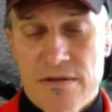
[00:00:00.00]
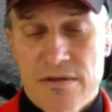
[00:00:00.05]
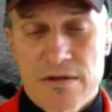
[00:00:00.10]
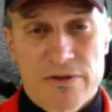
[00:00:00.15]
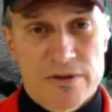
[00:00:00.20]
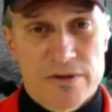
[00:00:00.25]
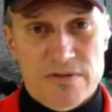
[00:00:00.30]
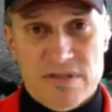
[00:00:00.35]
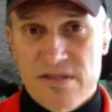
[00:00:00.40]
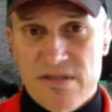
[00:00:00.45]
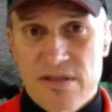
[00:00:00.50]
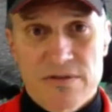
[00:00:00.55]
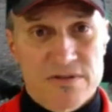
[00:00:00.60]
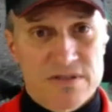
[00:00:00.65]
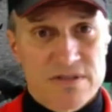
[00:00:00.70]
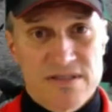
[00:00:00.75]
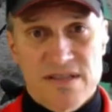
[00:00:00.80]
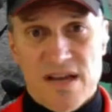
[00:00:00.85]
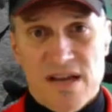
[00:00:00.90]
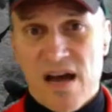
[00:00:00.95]
You know, those
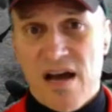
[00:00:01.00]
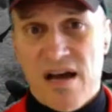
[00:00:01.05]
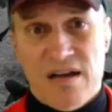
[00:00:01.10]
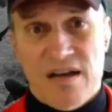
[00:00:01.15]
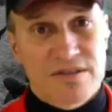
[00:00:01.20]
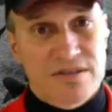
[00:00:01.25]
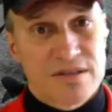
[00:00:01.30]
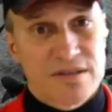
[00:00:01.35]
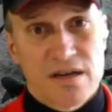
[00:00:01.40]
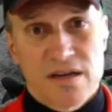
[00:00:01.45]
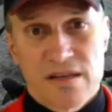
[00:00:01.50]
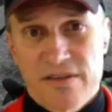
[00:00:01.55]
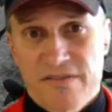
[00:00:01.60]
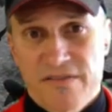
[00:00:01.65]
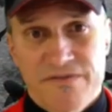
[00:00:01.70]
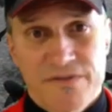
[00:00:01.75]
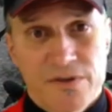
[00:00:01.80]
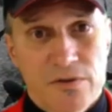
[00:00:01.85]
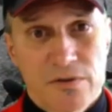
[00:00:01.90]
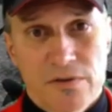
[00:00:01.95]
those docs on the
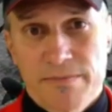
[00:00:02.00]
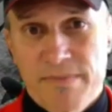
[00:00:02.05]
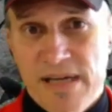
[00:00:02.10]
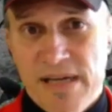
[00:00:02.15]
phone,